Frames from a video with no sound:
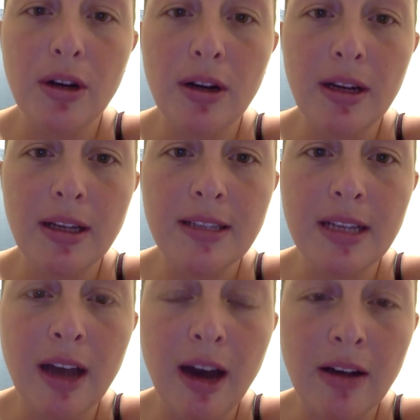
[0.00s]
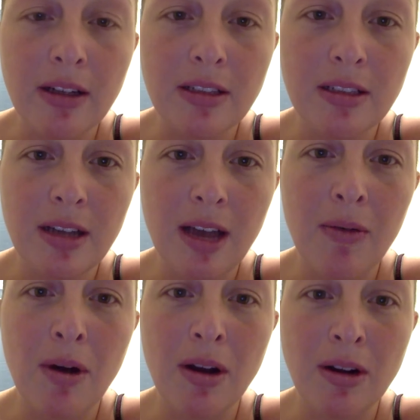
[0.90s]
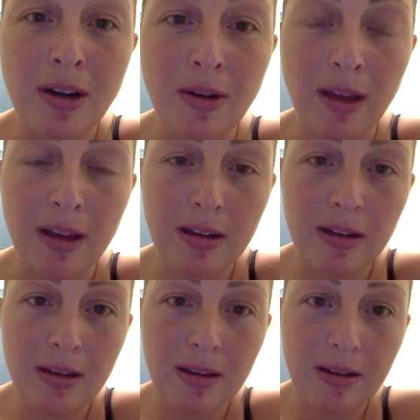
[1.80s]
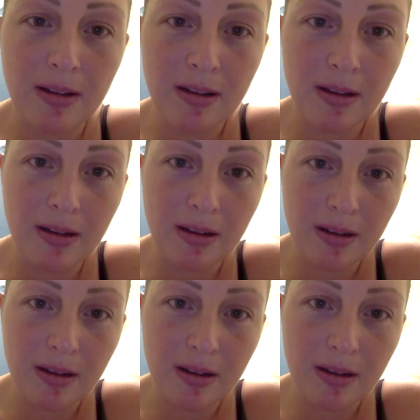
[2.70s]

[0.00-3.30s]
daughter is in college. I want her to know that. Oh,